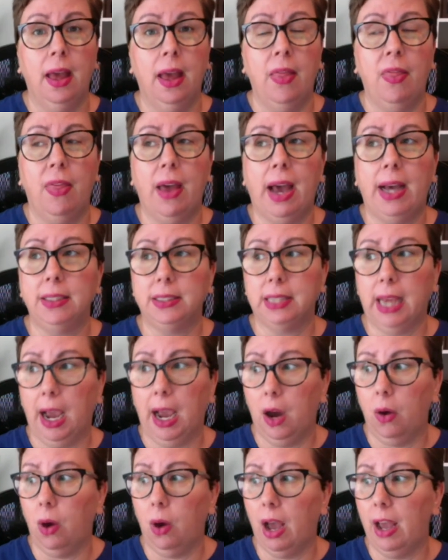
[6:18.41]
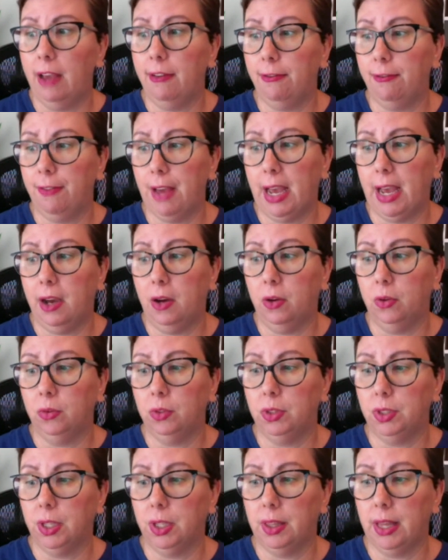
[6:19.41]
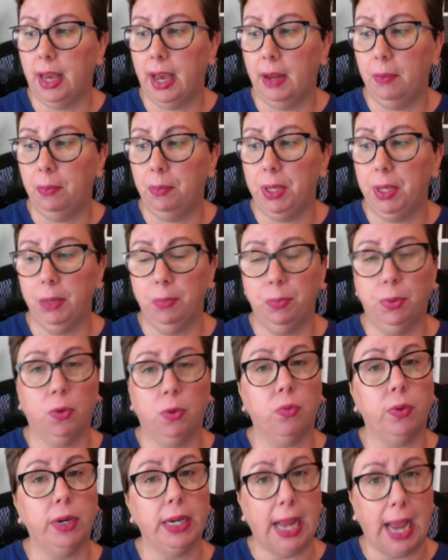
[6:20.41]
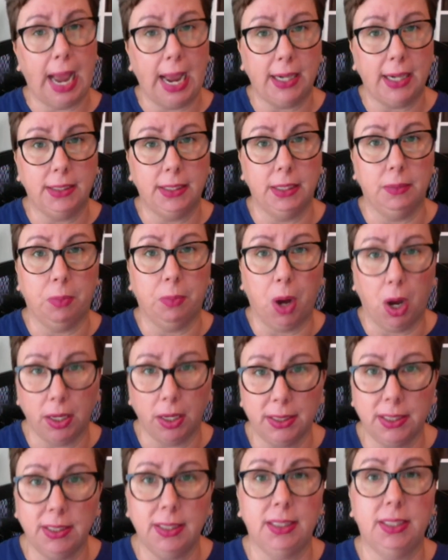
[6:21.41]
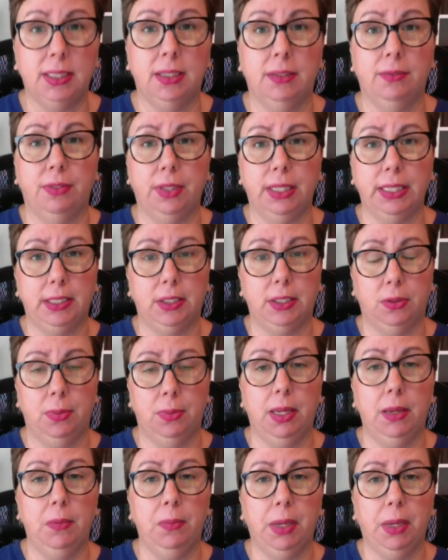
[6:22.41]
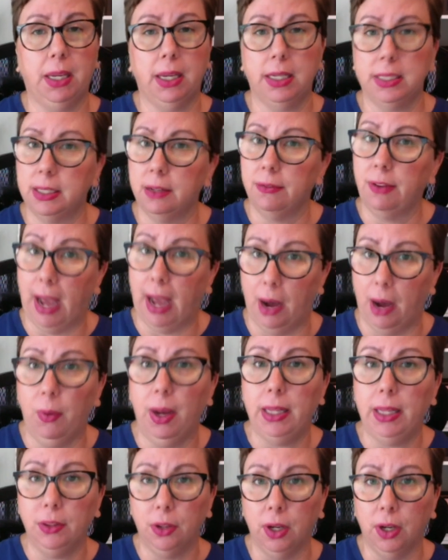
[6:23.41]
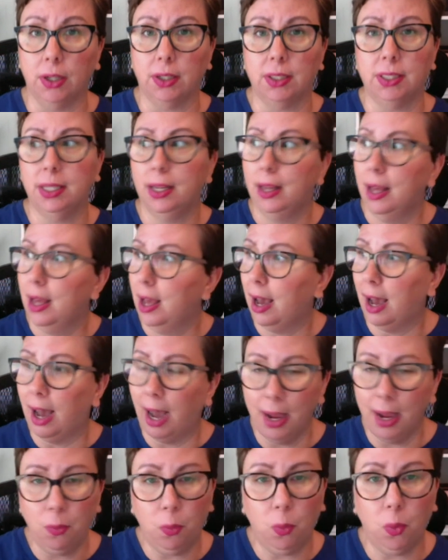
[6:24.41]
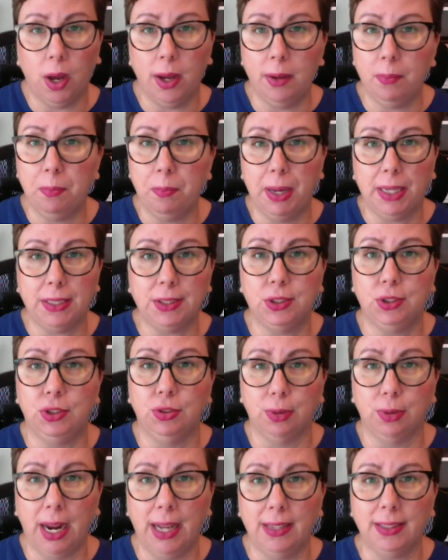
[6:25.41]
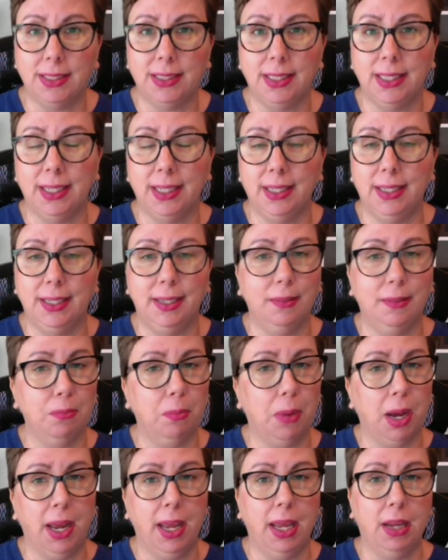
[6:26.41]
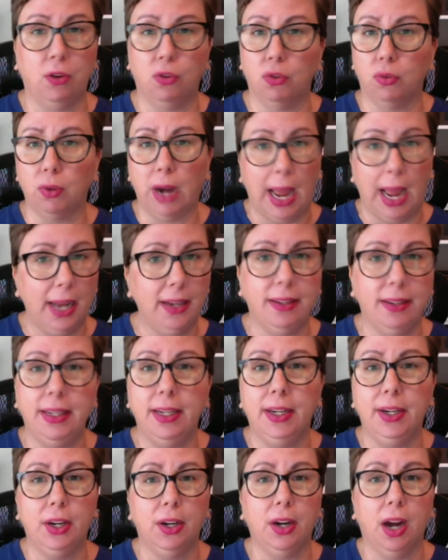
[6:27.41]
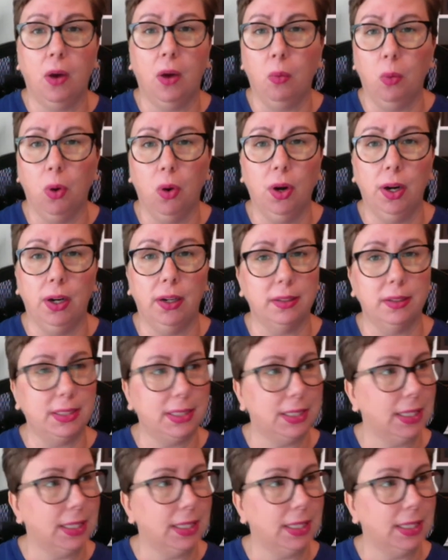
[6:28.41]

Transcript: That's how I found that people reacted positively to me because of how I looked. I won best dressed in my grad year awards.